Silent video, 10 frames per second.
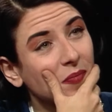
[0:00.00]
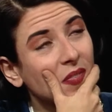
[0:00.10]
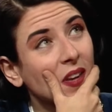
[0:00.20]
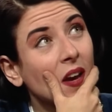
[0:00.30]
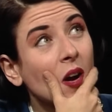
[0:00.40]

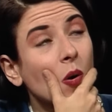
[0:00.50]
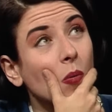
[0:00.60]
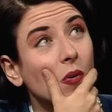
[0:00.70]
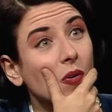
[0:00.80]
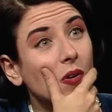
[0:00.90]
Yeah.
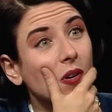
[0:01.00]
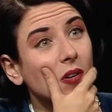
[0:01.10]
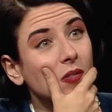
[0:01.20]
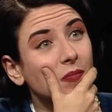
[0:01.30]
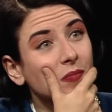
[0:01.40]
Where is world
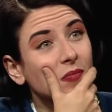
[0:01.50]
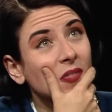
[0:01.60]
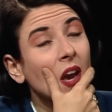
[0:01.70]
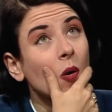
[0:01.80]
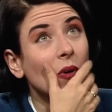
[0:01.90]
three
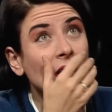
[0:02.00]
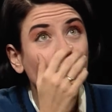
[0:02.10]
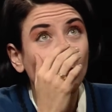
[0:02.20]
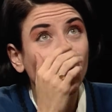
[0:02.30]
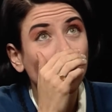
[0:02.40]
today?
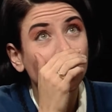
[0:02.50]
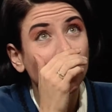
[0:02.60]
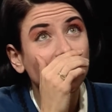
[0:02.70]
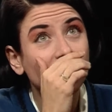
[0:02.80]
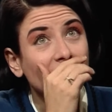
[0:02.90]
Well, the world
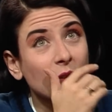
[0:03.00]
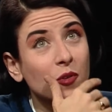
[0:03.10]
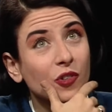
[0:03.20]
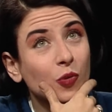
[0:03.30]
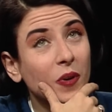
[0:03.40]
three today
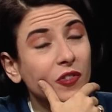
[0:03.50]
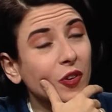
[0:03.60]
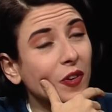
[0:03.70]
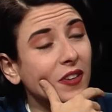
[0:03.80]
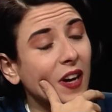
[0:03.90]
was
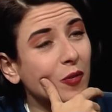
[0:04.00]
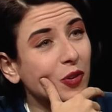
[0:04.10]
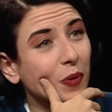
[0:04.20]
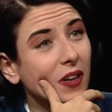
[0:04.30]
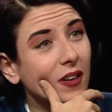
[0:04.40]
Switzerland. I
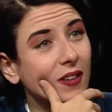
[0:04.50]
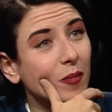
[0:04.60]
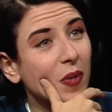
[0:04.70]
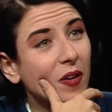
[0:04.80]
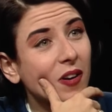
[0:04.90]
was
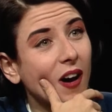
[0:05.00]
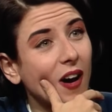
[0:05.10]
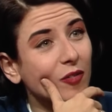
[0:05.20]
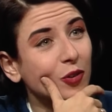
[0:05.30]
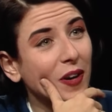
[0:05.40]
reading
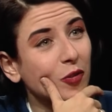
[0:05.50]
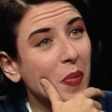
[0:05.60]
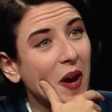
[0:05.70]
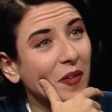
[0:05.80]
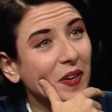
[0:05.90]
Nabokov,
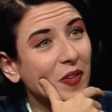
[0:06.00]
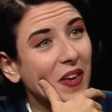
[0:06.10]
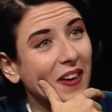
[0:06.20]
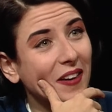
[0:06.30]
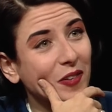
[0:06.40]
Transparent
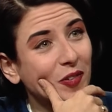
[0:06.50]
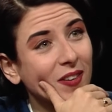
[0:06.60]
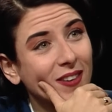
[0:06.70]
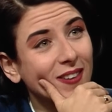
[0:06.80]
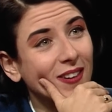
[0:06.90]

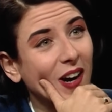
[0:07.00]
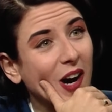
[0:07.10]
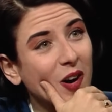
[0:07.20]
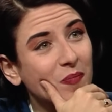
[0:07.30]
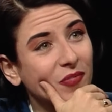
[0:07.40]
Things,
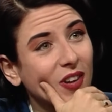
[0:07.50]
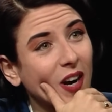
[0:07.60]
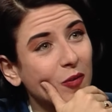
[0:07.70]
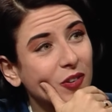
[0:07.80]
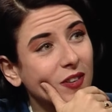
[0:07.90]
and
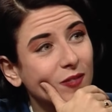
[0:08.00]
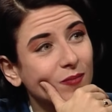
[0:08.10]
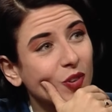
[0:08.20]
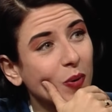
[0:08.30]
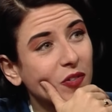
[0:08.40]
I was
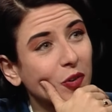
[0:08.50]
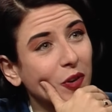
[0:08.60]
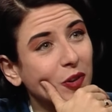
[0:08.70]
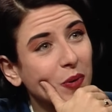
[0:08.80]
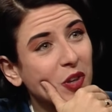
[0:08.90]
in
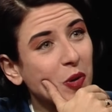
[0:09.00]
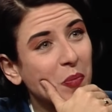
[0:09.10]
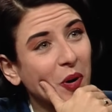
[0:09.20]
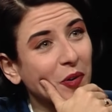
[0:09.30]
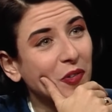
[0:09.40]
Switzerland with
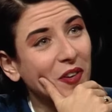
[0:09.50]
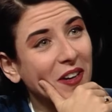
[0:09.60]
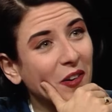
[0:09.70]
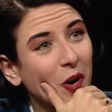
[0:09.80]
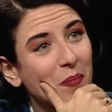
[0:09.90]
Hugh
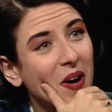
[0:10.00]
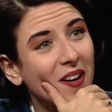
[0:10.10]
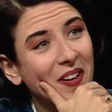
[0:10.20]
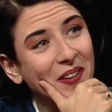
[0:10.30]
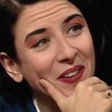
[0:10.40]
Person and
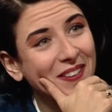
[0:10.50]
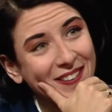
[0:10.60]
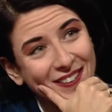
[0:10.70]
Armand.